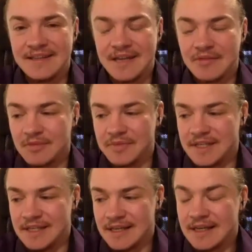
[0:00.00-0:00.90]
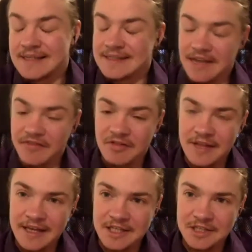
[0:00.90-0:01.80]
there will be several
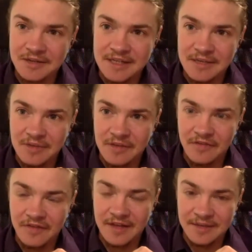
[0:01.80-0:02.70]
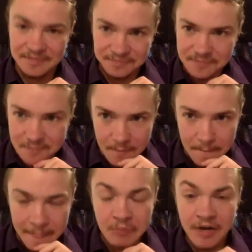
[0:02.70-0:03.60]
actually with
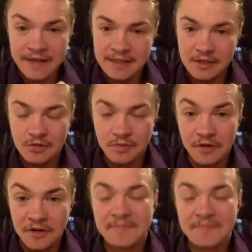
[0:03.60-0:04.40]
Bradley Cooper.